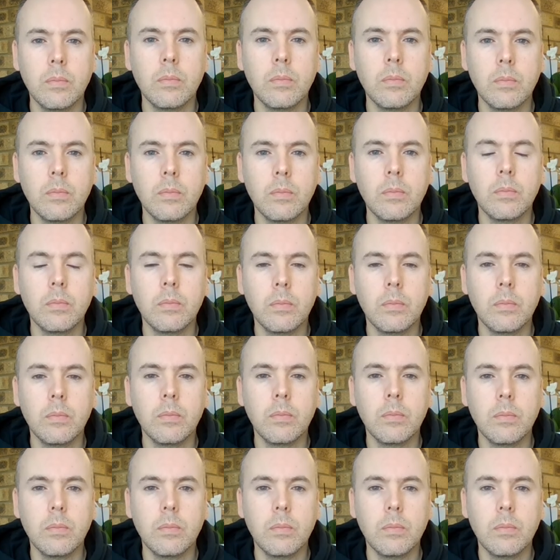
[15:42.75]

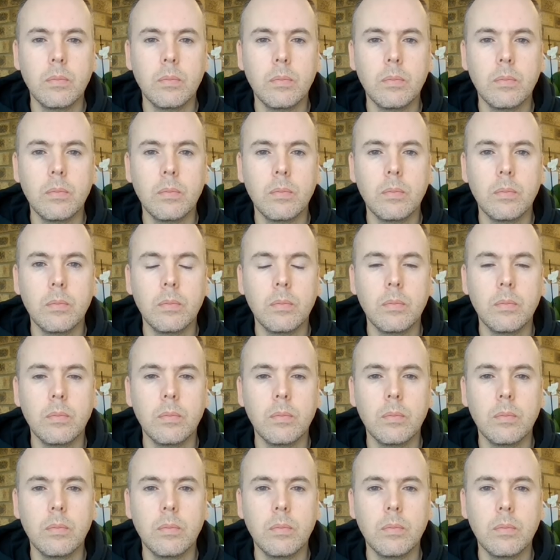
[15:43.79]

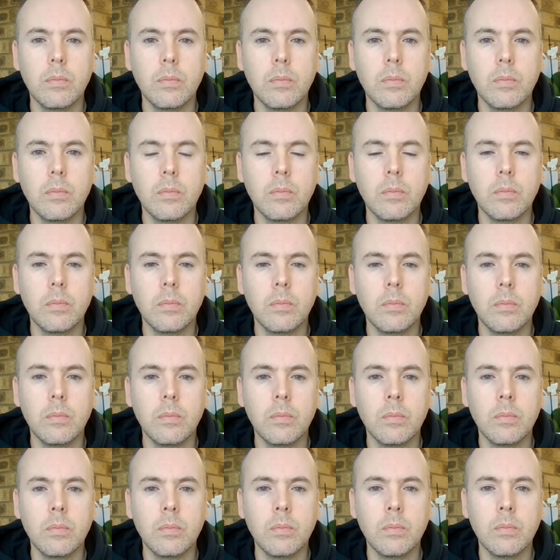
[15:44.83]

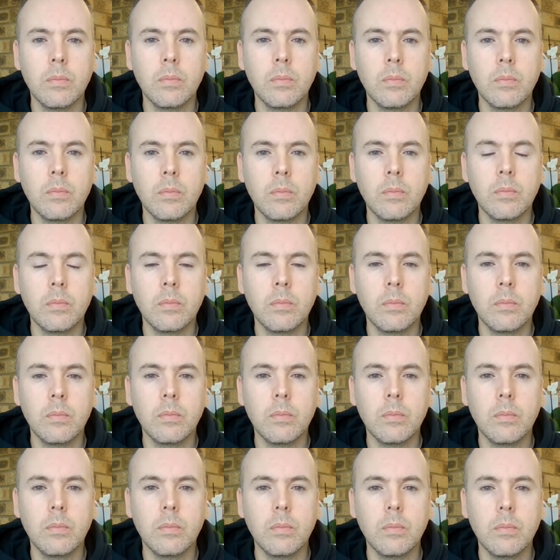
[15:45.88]

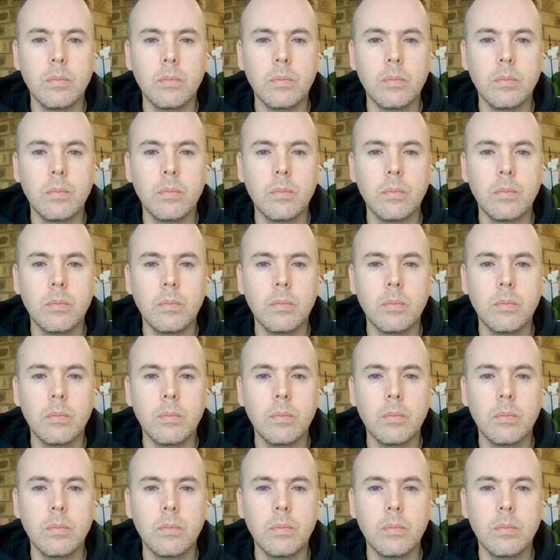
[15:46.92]
(silent)